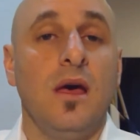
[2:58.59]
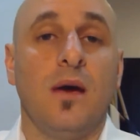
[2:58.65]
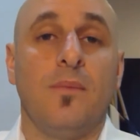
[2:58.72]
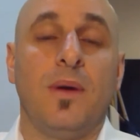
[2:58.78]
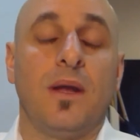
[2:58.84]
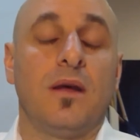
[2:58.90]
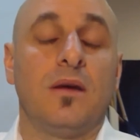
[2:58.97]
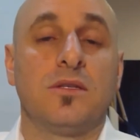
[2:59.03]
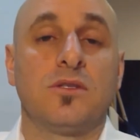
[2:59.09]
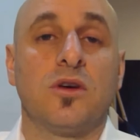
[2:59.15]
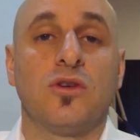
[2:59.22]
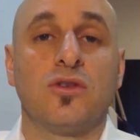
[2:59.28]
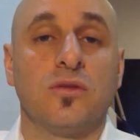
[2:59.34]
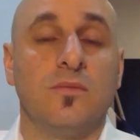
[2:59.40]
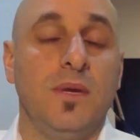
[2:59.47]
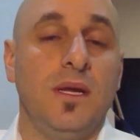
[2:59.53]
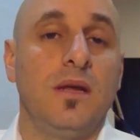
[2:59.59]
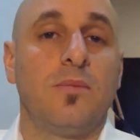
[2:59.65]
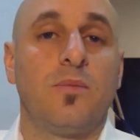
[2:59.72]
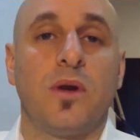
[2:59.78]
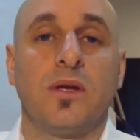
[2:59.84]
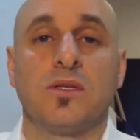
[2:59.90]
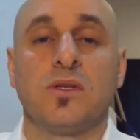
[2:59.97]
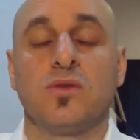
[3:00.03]
a better social media
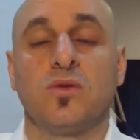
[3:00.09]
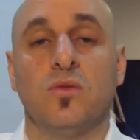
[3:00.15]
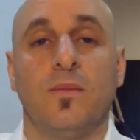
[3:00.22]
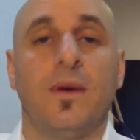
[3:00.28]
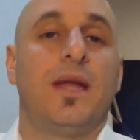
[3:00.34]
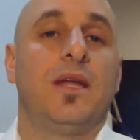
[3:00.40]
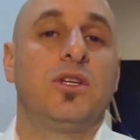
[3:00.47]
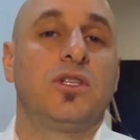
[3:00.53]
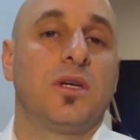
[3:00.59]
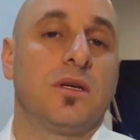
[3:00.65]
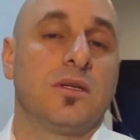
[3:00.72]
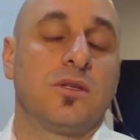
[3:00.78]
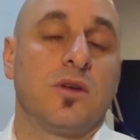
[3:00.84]
presence or managing a